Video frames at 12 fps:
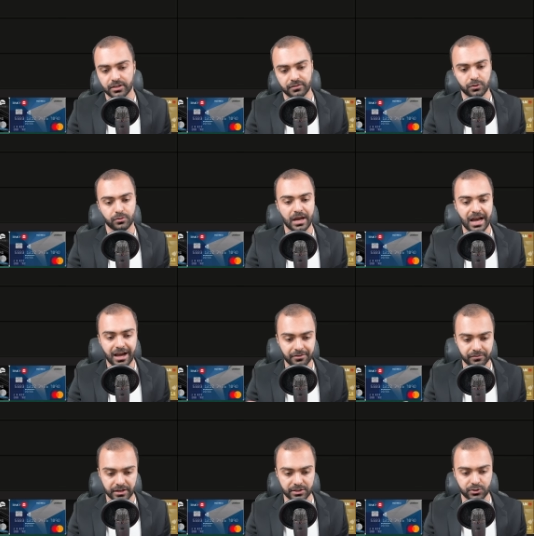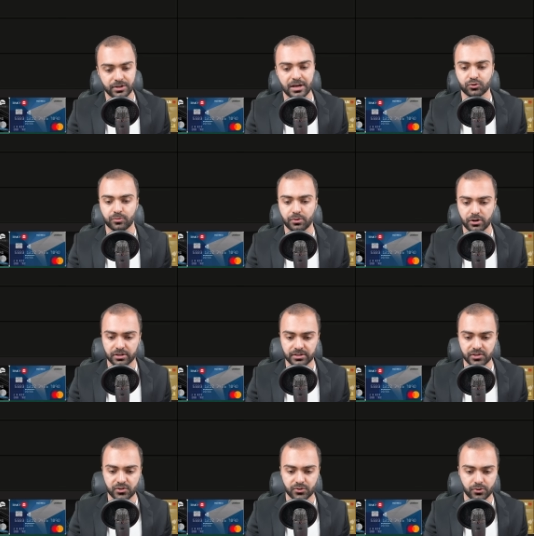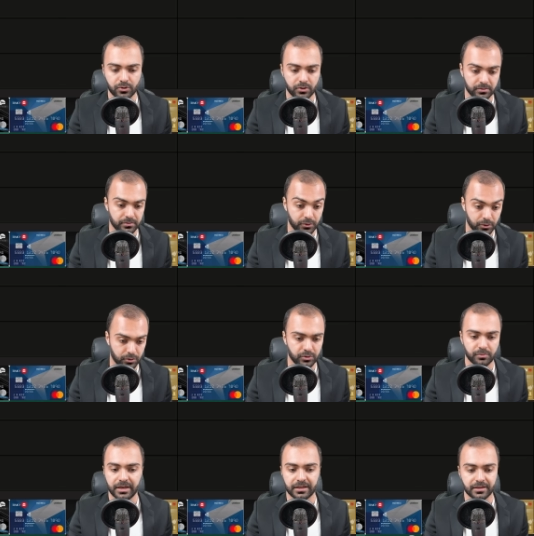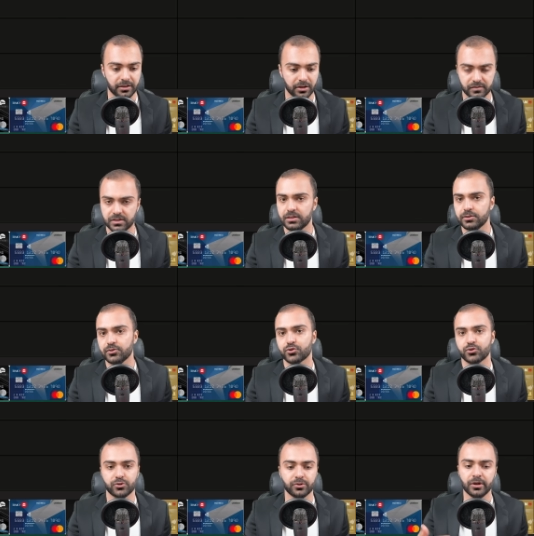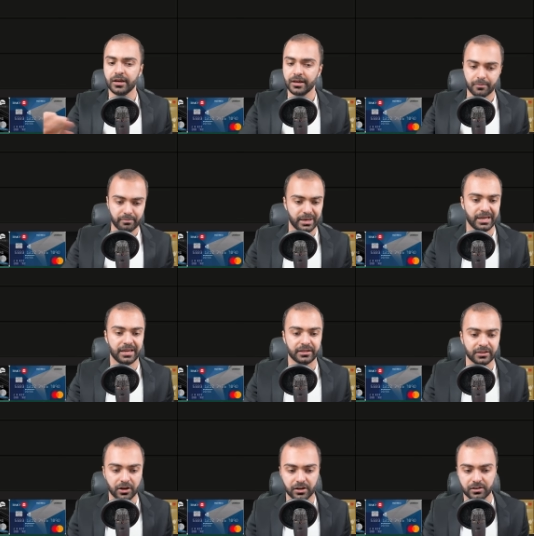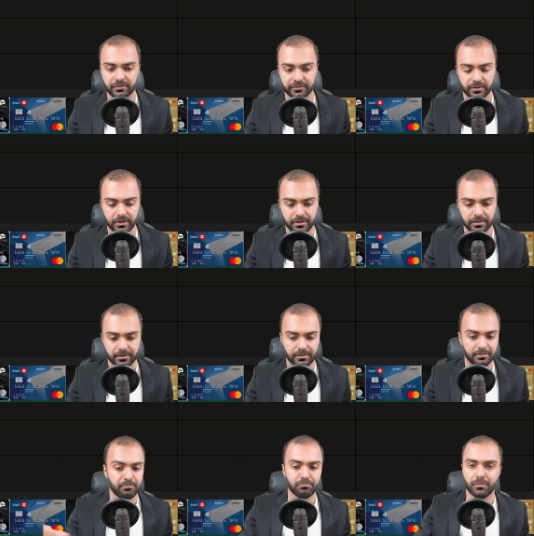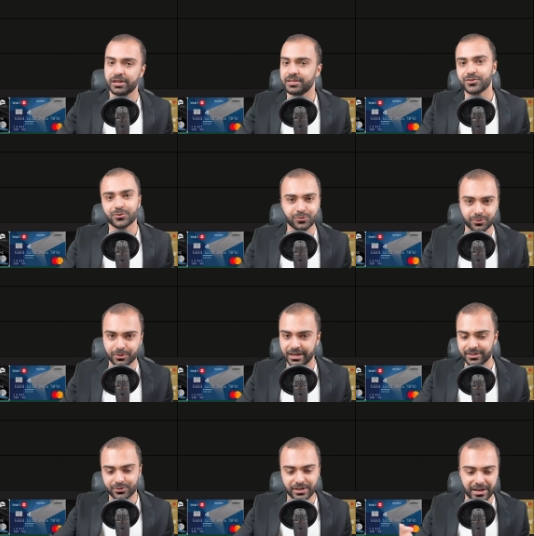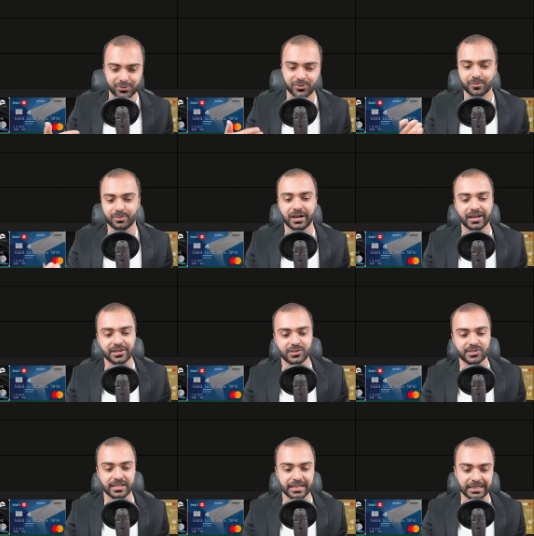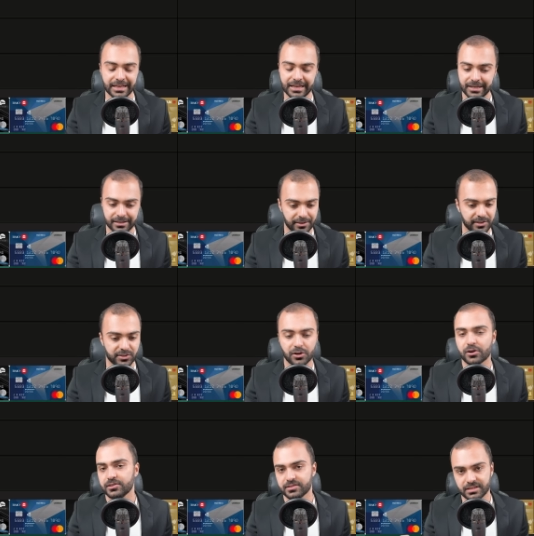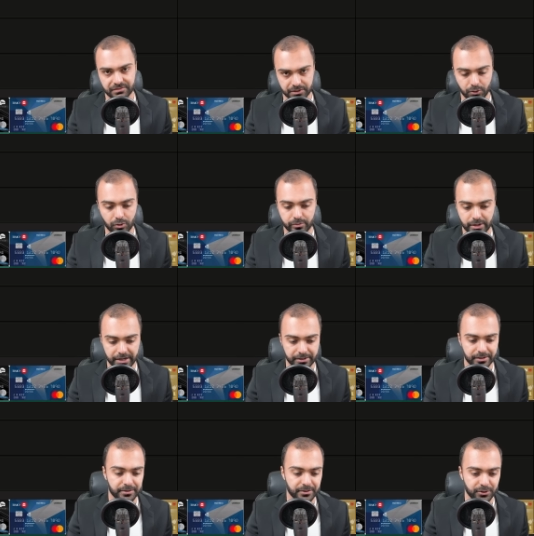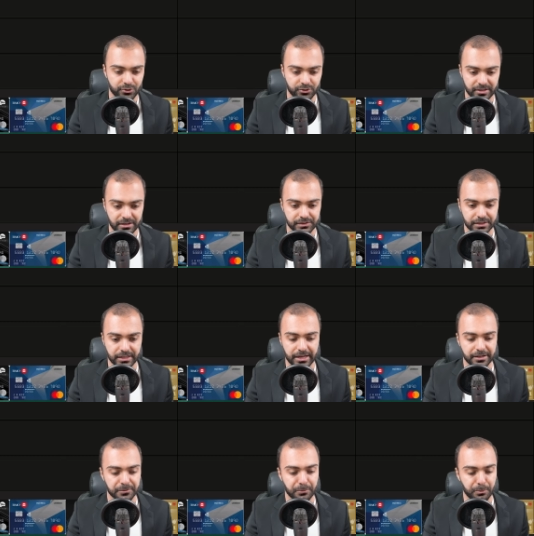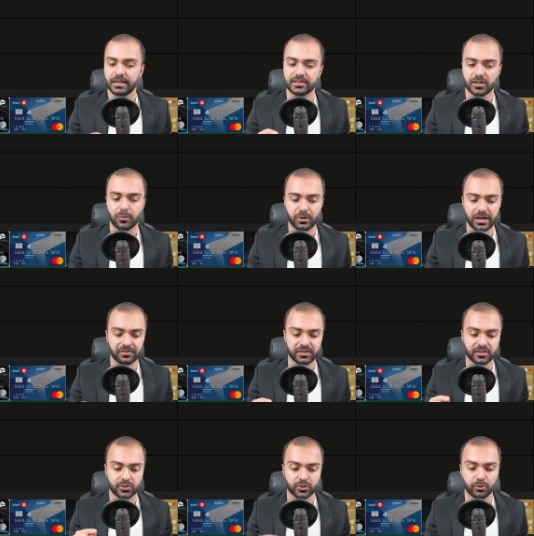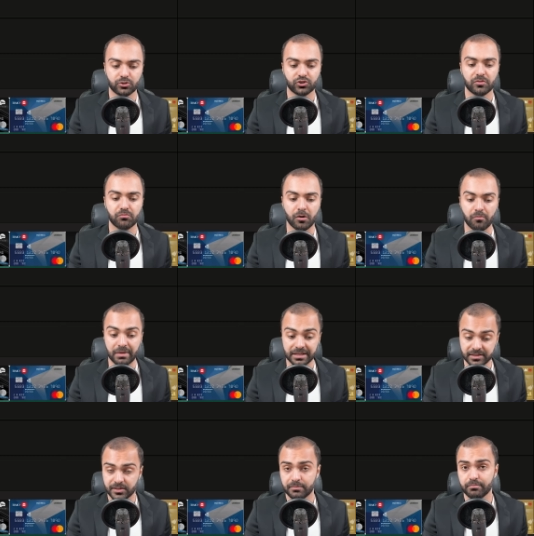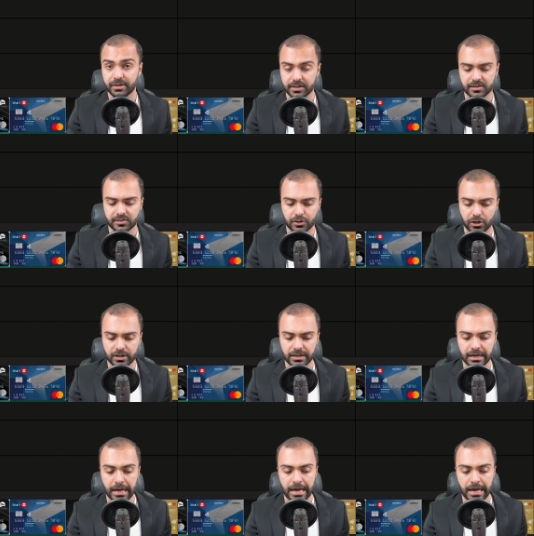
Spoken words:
If you have international partners, or, you make a lot of deals, or you pay a lot of money to international suppliers, then this card is definitely no brainer. You should definitely get it. Next up, we have the Scotia Momentum business card.